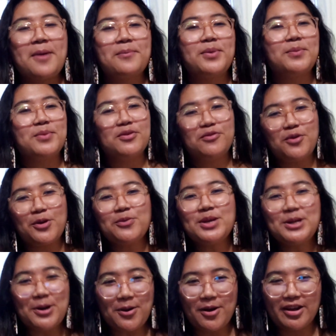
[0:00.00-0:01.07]
But before we
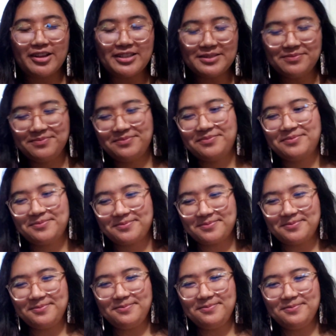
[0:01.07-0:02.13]
go on,
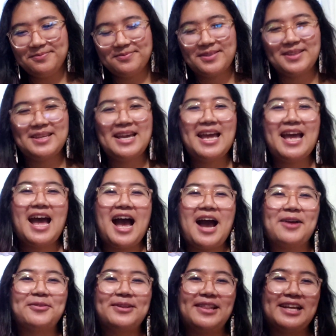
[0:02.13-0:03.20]

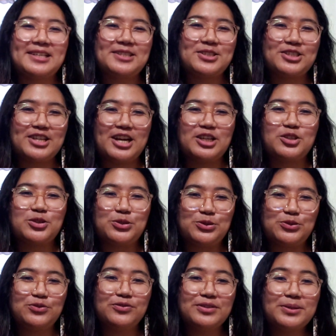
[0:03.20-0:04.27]
I would like to share
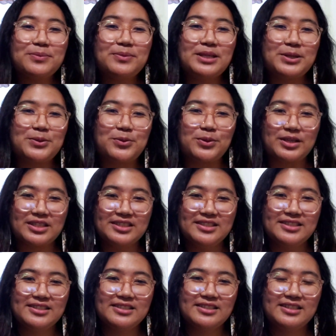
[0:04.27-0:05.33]
two Filipino
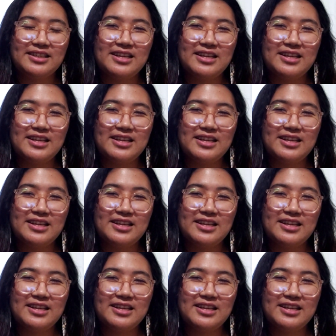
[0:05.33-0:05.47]
words.